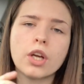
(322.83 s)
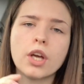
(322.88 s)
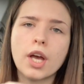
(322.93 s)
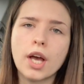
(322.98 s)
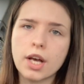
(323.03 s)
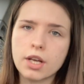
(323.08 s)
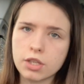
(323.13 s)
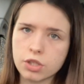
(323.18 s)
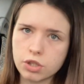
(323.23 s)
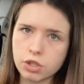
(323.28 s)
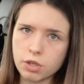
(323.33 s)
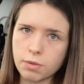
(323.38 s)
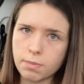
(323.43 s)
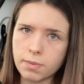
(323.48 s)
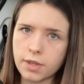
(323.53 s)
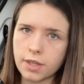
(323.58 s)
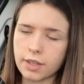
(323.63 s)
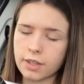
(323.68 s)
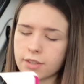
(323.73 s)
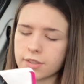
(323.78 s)
assume
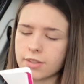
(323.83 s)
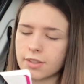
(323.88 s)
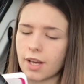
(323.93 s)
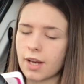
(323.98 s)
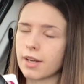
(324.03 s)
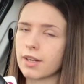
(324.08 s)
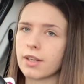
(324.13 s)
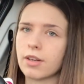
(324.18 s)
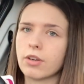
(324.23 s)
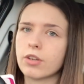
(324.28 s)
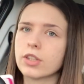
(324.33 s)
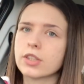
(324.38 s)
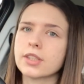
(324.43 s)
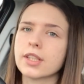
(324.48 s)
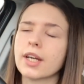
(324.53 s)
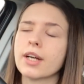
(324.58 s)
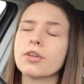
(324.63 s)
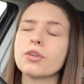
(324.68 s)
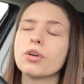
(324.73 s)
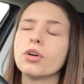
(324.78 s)
things. I
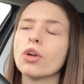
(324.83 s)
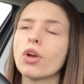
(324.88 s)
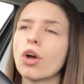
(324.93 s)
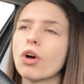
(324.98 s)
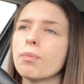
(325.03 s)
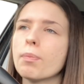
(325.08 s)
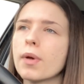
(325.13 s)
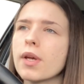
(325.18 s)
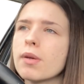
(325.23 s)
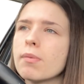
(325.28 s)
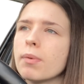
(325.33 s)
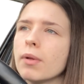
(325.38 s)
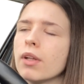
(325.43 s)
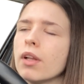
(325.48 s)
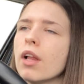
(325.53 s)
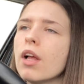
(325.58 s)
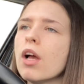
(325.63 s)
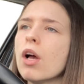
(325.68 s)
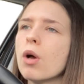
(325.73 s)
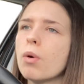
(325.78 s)
honestly, I know a lot of
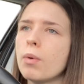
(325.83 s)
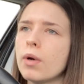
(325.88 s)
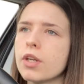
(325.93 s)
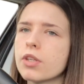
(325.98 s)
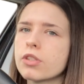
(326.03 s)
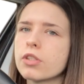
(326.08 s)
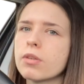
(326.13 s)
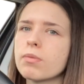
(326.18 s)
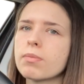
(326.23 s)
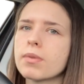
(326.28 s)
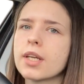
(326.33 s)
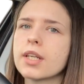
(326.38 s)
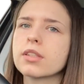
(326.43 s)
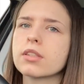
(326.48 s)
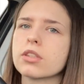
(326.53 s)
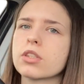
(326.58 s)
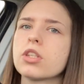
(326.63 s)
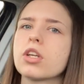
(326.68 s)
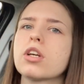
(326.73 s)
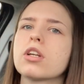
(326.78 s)
people will assume things
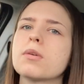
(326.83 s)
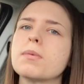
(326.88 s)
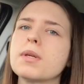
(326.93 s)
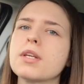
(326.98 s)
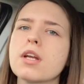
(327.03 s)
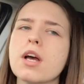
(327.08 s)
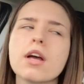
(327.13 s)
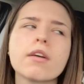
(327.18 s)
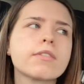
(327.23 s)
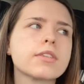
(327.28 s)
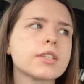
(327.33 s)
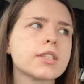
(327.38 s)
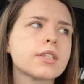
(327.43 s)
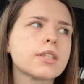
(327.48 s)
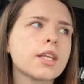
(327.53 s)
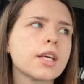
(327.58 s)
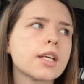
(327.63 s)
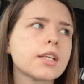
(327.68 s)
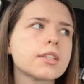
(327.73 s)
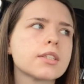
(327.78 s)
because you're going to be nervous
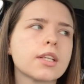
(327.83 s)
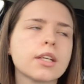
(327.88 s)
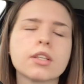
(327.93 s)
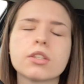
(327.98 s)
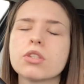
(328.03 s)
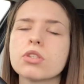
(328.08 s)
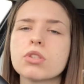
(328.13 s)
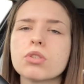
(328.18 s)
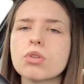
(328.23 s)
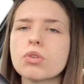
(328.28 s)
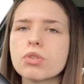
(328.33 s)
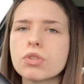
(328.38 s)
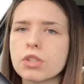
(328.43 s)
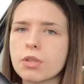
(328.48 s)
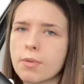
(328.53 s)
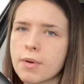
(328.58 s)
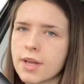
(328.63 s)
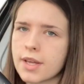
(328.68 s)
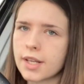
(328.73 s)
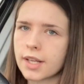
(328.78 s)
and things. Like, just don't
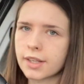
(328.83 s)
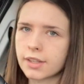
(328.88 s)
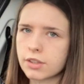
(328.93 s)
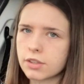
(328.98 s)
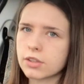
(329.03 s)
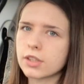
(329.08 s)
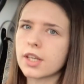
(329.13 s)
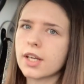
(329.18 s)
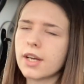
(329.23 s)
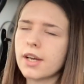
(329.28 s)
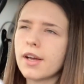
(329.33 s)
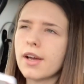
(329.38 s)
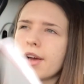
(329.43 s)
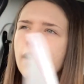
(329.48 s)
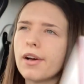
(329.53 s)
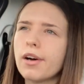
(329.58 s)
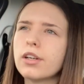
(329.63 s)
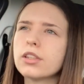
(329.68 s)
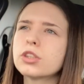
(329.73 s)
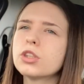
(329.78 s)
do it. Like,
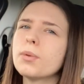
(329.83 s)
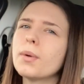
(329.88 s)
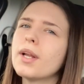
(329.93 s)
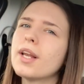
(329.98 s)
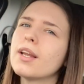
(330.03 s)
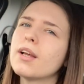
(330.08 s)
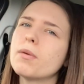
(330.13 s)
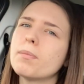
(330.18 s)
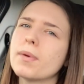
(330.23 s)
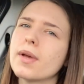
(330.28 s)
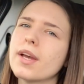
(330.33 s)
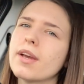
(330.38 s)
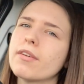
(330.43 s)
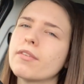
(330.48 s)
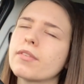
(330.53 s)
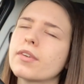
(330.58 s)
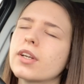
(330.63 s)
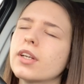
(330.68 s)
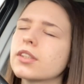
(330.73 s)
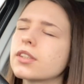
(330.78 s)
I'll do it a little
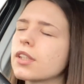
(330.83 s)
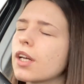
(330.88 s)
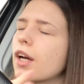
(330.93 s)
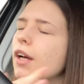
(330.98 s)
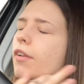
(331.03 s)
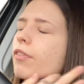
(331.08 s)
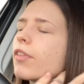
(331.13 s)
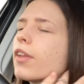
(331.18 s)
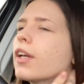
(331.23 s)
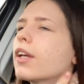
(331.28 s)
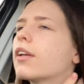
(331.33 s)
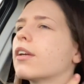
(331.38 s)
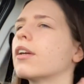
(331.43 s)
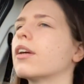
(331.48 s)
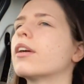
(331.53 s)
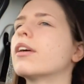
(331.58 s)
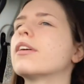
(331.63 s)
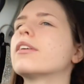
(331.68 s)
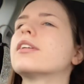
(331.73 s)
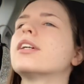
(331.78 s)
bit, because I think
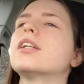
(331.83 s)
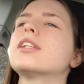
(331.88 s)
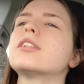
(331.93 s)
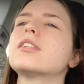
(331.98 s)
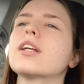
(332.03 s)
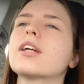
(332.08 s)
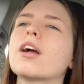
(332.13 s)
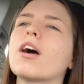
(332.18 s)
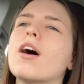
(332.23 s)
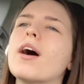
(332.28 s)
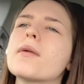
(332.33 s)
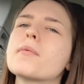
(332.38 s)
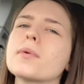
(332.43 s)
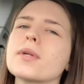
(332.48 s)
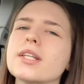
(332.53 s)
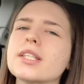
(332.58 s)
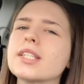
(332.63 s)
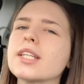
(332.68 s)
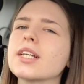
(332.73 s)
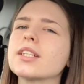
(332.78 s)
it's like a hard one
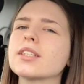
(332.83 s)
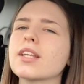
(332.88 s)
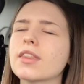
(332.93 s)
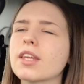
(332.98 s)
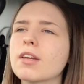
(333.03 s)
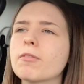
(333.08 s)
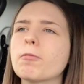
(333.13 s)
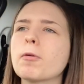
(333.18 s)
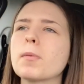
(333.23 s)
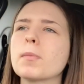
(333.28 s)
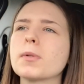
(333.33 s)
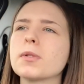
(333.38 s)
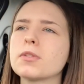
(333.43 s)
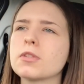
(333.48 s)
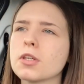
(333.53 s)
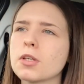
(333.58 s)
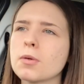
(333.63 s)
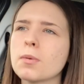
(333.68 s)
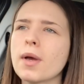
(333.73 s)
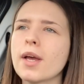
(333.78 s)
to say, because I think people
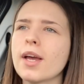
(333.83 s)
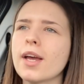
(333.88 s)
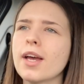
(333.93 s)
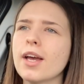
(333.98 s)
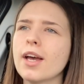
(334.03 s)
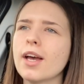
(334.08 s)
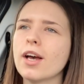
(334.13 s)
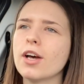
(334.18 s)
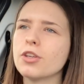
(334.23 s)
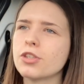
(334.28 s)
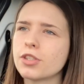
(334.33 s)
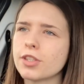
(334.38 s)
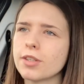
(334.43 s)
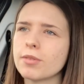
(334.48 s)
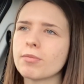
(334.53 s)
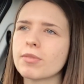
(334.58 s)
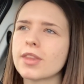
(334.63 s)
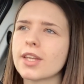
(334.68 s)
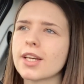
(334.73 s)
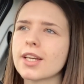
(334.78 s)
do
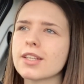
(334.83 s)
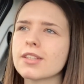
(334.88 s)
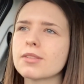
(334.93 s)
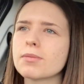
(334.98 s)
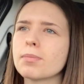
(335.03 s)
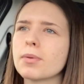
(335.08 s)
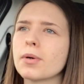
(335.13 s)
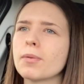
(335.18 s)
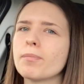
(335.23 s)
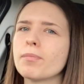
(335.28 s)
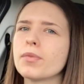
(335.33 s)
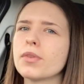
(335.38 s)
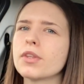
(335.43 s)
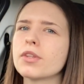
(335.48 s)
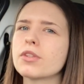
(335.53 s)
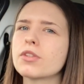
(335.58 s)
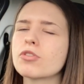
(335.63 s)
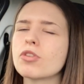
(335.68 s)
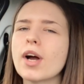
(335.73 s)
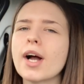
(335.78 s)
assume things, but
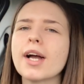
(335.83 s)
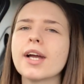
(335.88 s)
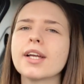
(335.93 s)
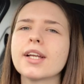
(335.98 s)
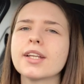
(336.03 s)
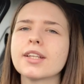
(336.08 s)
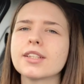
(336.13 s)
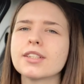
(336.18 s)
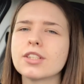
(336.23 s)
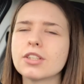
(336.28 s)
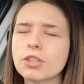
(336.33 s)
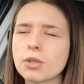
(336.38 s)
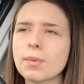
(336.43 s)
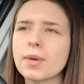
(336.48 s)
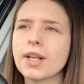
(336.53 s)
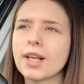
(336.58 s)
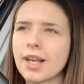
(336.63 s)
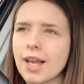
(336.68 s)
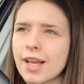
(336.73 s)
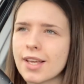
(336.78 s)
try to do
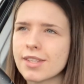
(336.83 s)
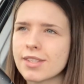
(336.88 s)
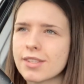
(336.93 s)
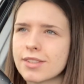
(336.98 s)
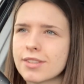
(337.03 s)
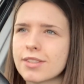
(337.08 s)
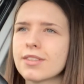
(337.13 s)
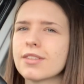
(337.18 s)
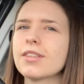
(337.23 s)
it less